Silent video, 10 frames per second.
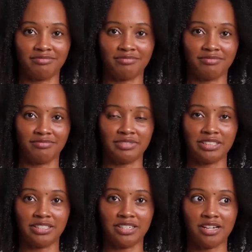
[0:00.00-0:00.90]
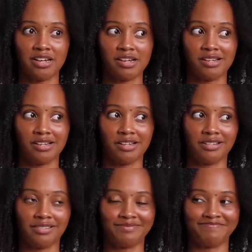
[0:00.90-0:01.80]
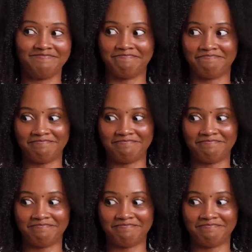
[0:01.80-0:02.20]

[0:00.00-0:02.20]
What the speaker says: (no one is talking)